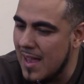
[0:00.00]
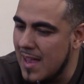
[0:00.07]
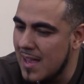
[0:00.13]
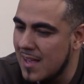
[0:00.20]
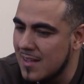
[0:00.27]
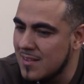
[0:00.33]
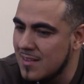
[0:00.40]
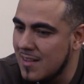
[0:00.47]

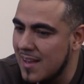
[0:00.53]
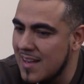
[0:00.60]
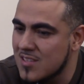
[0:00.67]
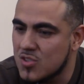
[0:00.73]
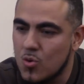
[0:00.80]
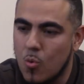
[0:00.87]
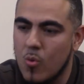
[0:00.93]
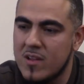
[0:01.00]
and
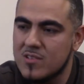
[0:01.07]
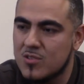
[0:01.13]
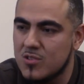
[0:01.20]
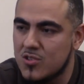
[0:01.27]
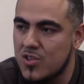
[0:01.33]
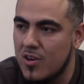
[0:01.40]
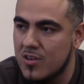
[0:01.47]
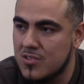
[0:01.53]
is going
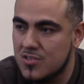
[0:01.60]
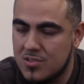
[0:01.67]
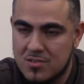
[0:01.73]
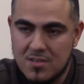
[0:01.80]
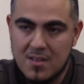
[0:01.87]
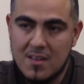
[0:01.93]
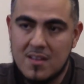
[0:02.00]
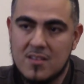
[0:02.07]
to church,
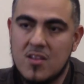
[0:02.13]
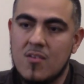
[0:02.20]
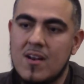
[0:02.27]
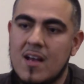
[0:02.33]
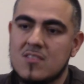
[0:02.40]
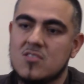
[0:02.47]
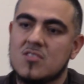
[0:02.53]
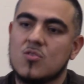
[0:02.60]
they're
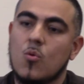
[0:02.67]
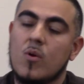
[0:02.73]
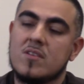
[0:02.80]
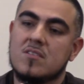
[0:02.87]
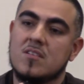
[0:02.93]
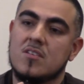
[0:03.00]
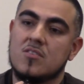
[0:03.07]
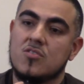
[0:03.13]
not just
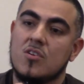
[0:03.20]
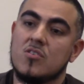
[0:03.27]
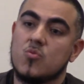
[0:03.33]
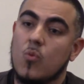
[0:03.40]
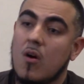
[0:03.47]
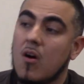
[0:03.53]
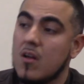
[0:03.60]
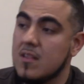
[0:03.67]
going to the
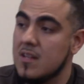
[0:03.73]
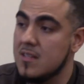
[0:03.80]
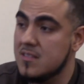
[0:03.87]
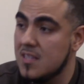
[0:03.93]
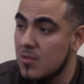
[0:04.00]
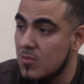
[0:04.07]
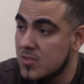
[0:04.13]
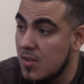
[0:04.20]
church where all the
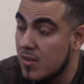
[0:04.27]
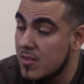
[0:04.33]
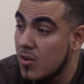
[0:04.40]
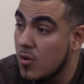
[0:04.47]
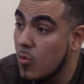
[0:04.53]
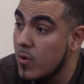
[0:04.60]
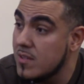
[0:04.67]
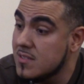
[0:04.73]
Latinos are.
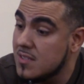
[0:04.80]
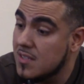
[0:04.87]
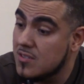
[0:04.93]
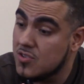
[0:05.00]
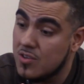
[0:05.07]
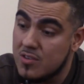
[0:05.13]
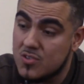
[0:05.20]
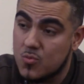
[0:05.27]
They're going to
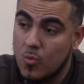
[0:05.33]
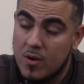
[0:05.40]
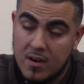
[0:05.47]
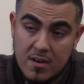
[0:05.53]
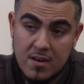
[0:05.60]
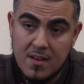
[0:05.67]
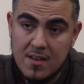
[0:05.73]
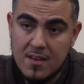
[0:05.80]
the church
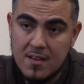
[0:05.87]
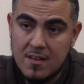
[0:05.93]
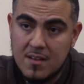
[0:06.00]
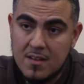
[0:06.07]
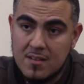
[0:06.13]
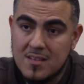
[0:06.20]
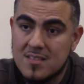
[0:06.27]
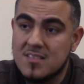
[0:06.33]

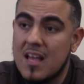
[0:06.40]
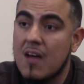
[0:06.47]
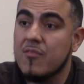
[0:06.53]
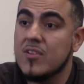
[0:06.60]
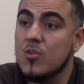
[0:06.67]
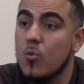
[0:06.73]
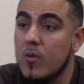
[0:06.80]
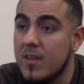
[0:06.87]
where the
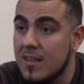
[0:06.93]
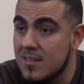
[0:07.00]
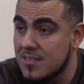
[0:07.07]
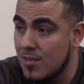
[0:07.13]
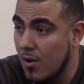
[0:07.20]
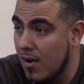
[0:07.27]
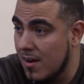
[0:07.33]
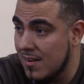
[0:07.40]

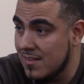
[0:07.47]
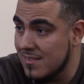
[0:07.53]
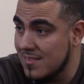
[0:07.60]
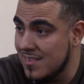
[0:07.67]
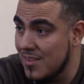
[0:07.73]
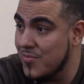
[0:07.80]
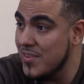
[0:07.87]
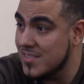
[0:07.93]
Salvadorians are,
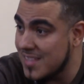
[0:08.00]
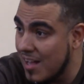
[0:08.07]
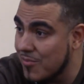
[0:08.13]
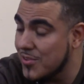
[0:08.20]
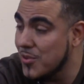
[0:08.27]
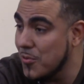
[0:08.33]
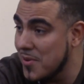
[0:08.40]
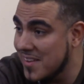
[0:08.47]
if he's
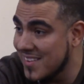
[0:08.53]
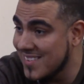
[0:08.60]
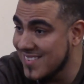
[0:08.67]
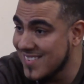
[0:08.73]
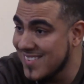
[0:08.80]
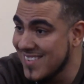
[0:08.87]
Salvadorian.